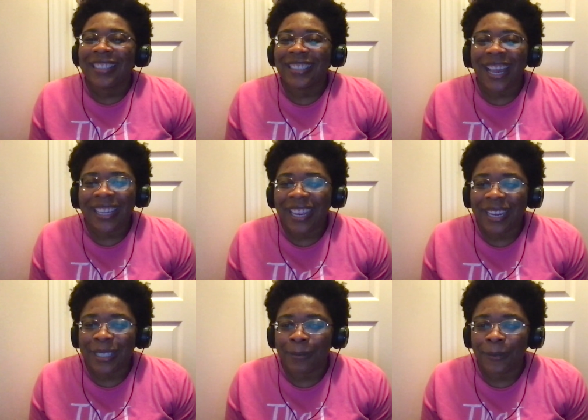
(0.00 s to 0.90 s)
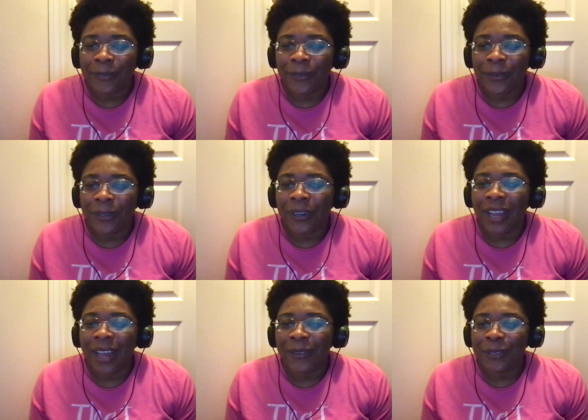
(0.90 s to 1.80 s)
Decades before
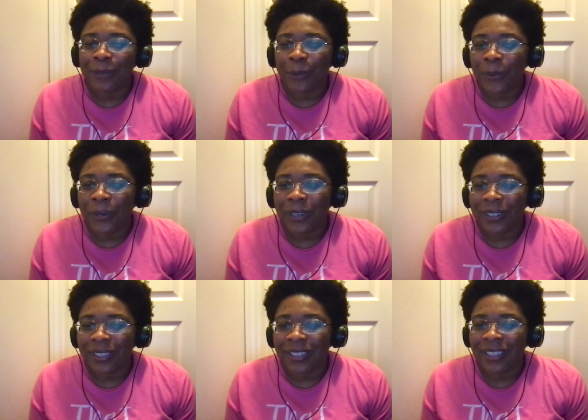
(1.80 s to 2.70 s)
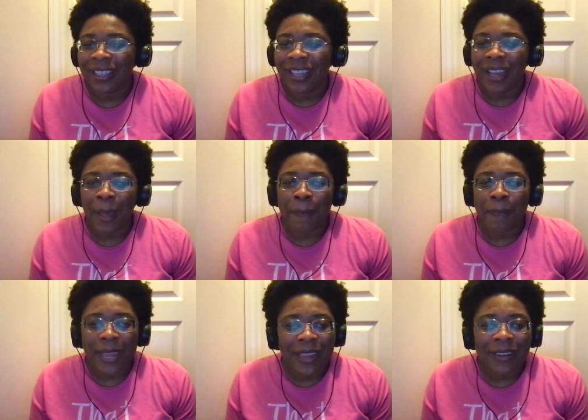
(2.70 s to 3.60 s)
I was born, a
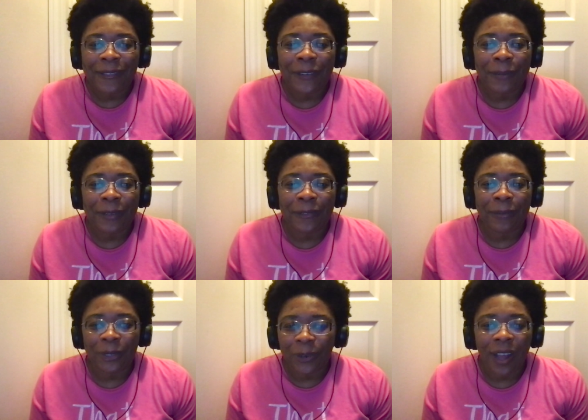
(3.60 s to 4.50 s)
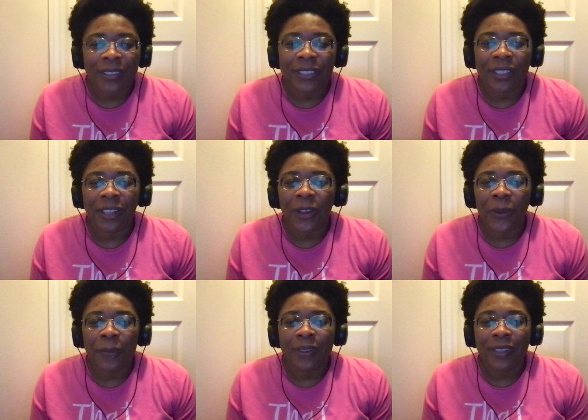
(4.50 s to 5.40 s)
band of women from across the
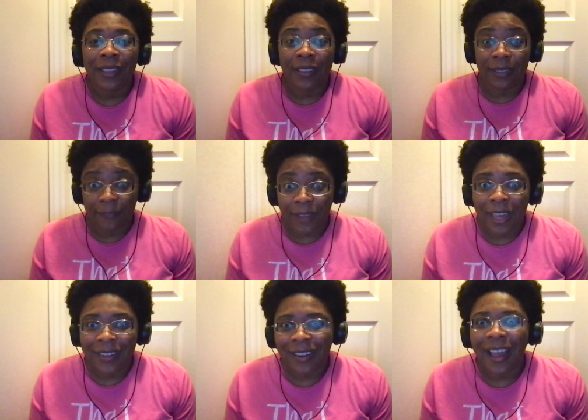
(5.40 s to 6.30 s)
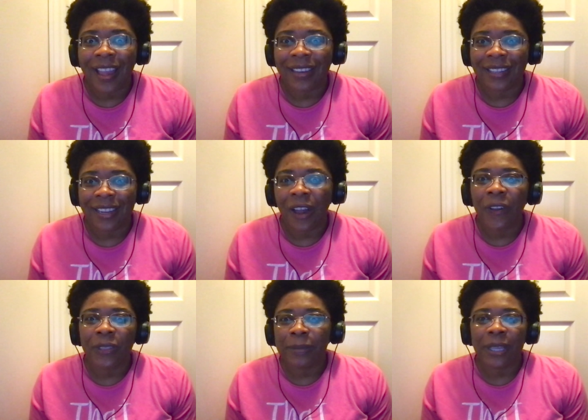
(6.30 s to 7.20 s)
globe, the Divine Nine they
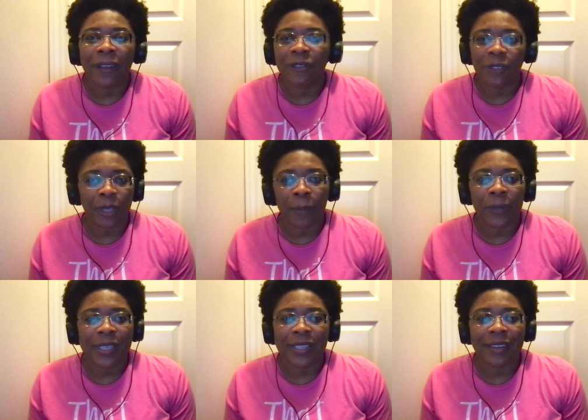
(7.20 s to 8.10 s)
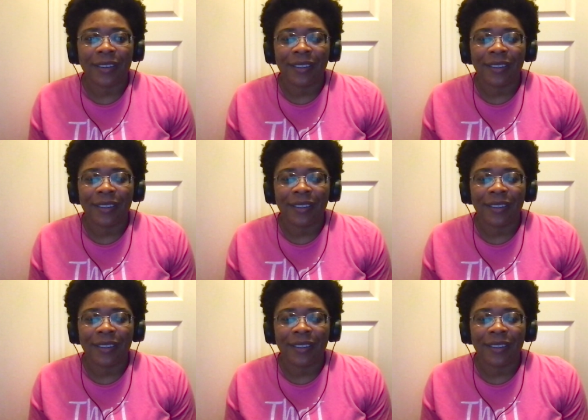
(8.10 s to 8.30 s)
called themselves for some reason.